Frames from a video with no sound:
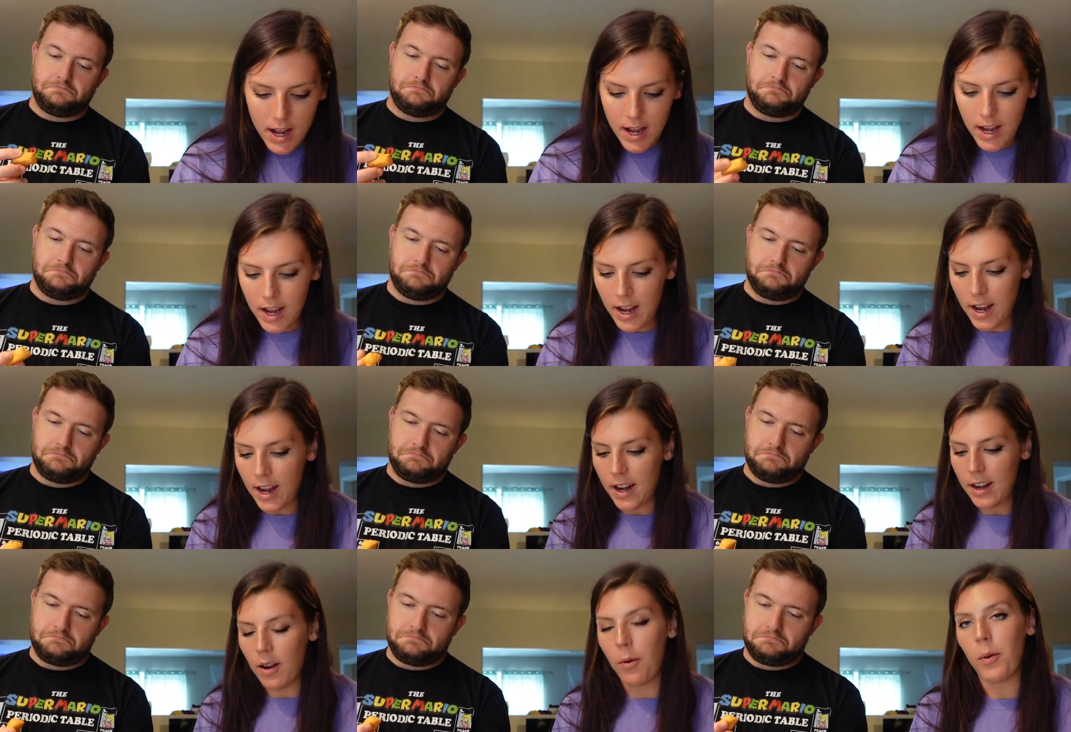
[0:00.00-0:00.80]

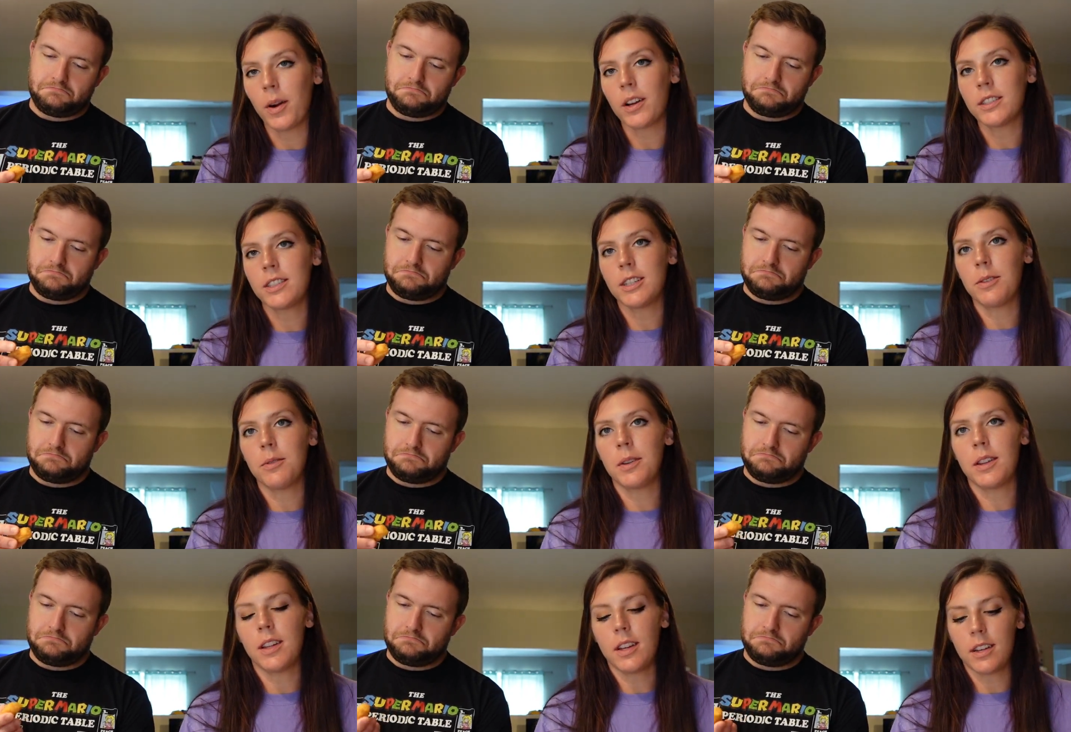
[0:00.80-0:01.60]
Speaker 1: and we're gonna see what
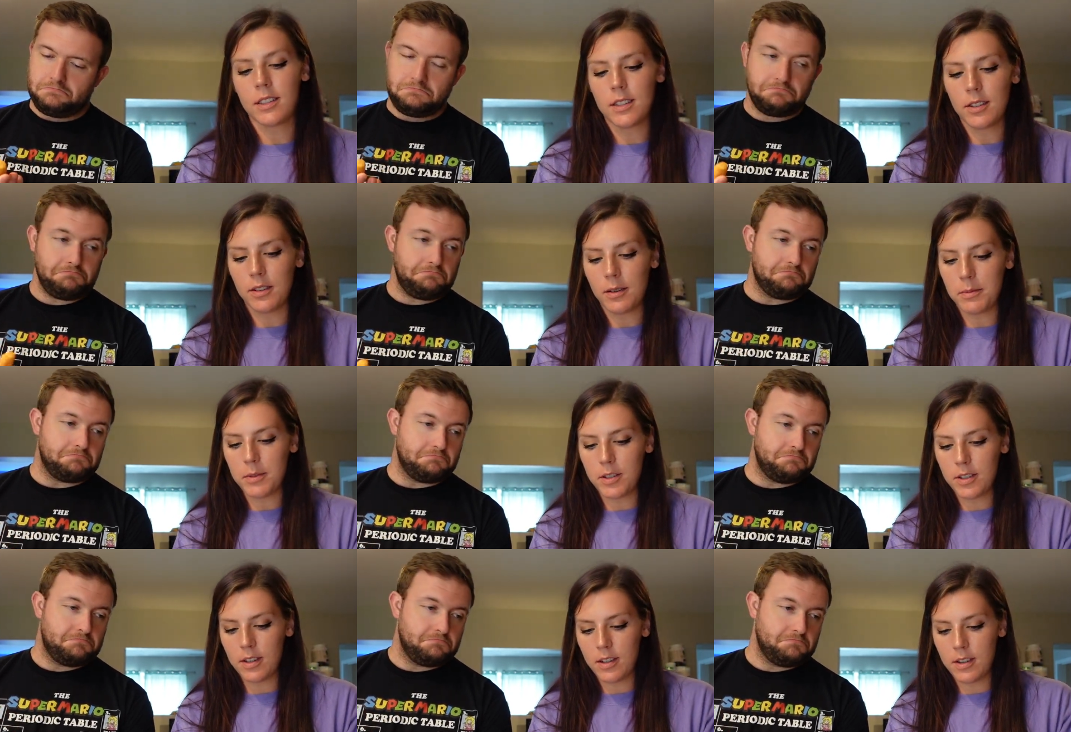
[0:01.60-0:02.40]
we think. So I'm
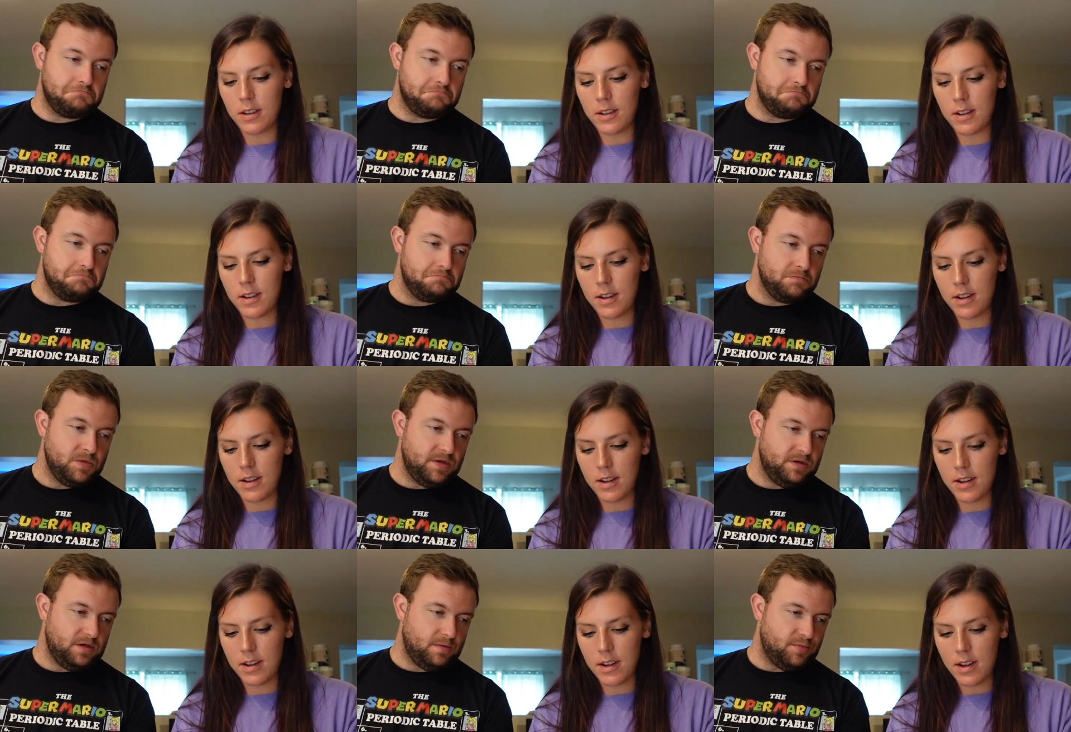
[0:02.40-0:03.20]
just gonna
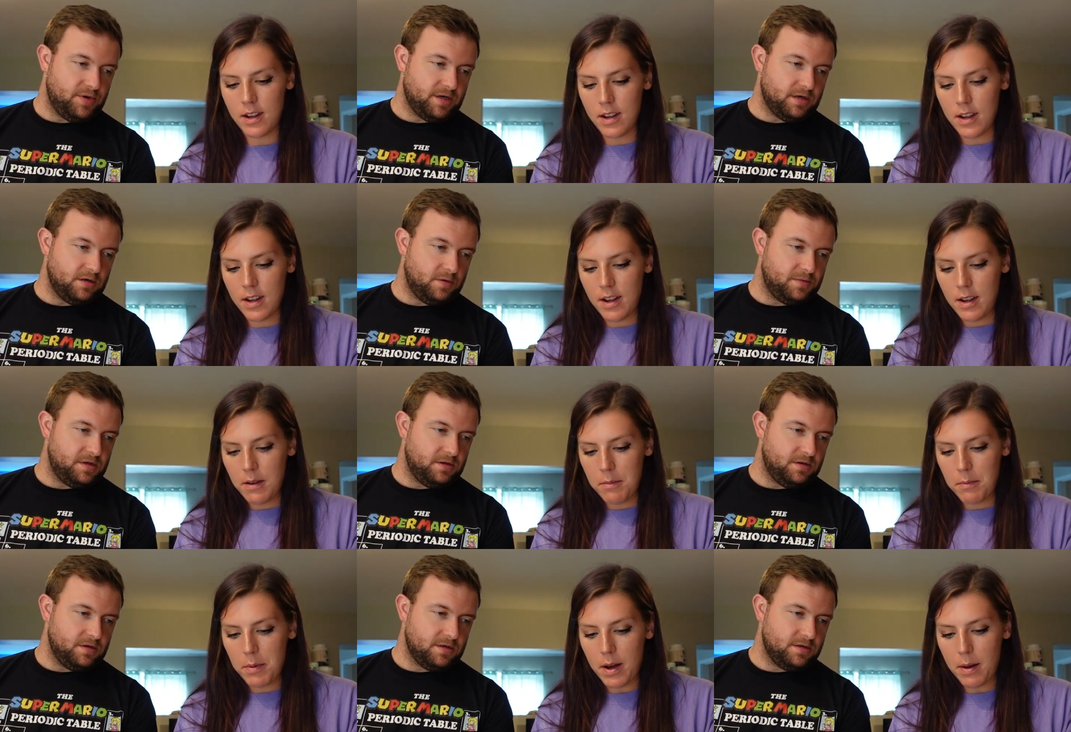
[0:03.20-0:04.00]

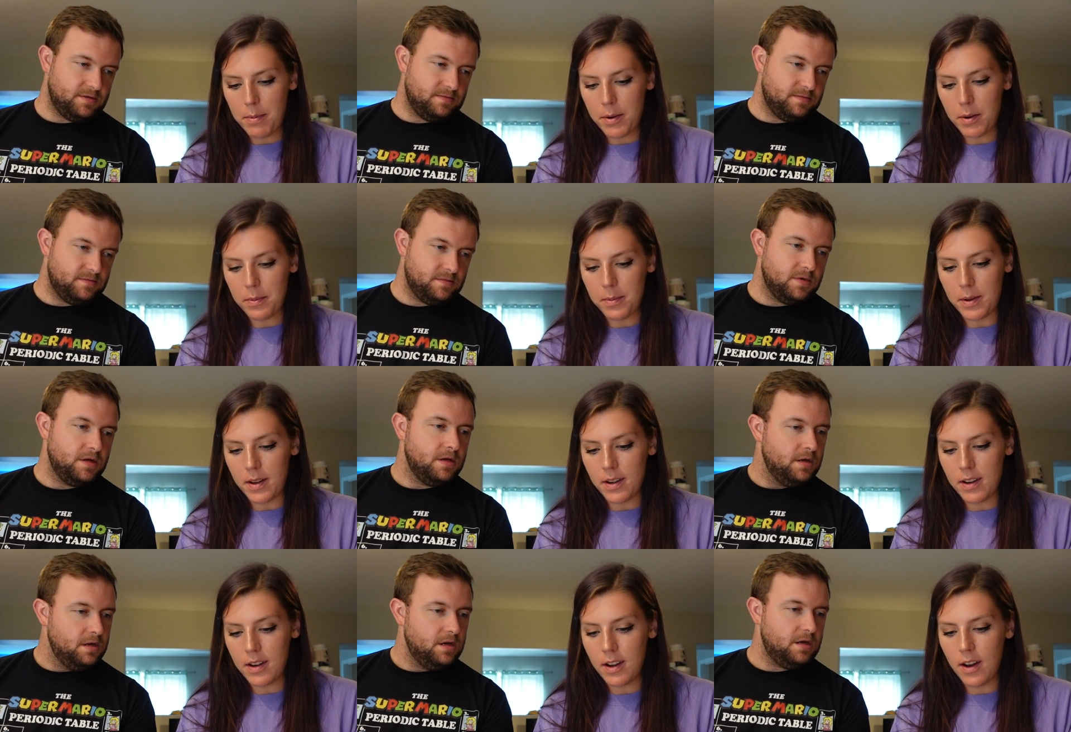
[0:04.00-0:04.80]
pop it
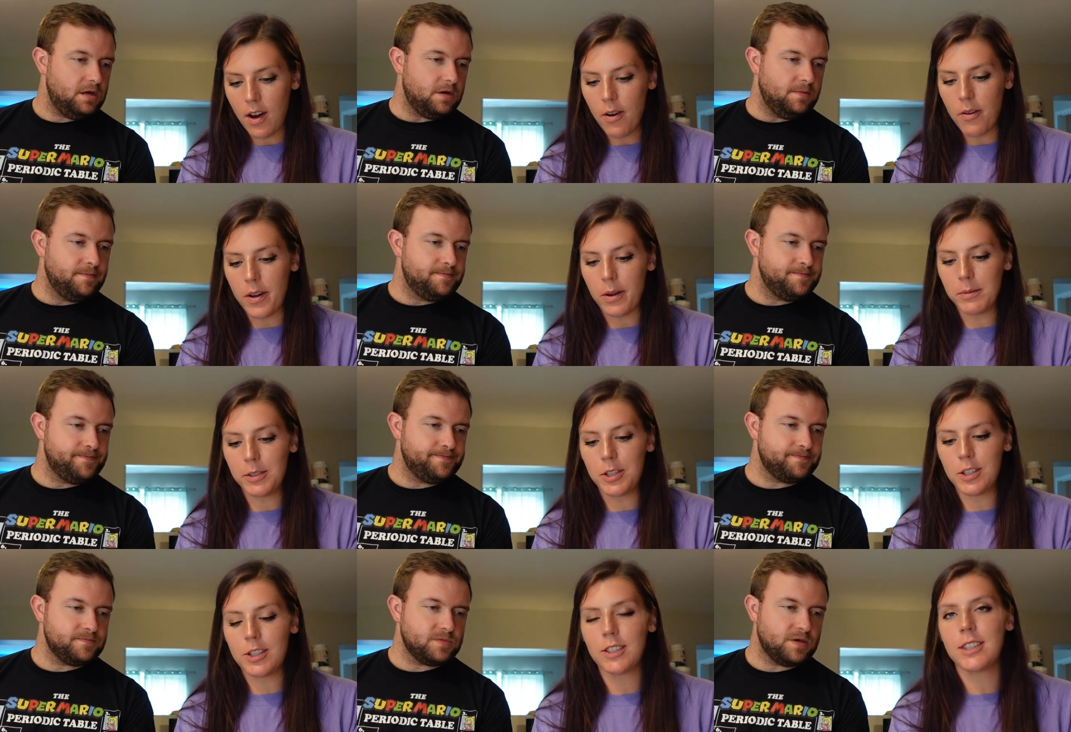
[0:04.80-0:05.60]
open. Oh, it almost
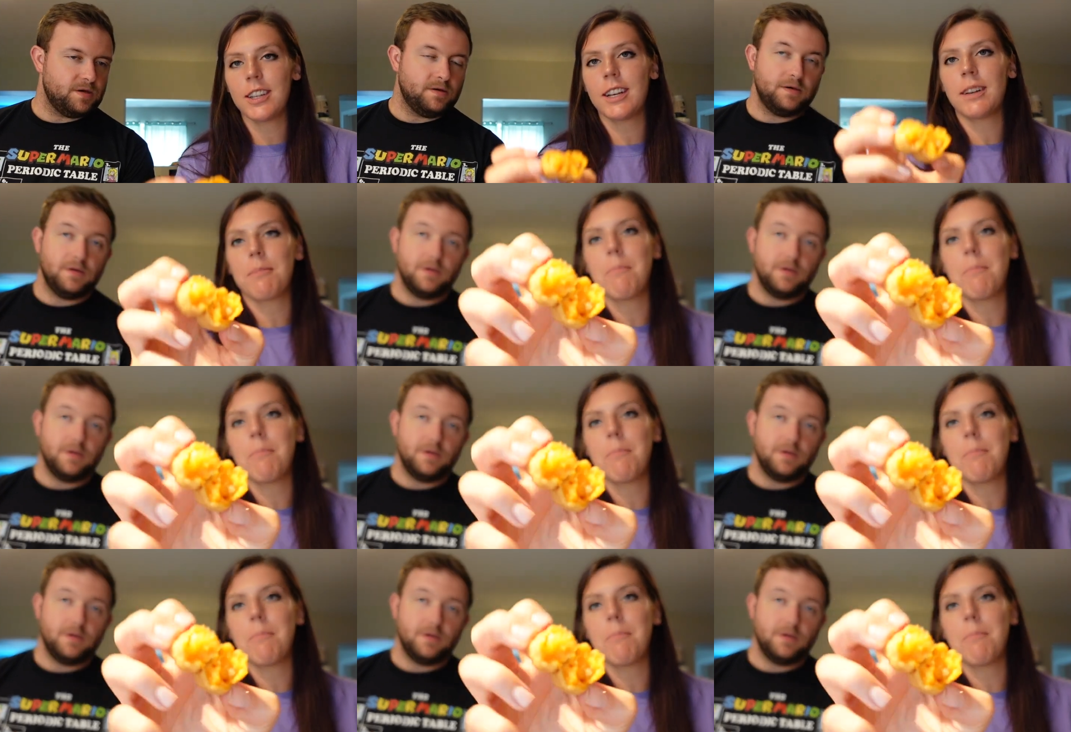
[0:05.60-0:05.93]
just looks like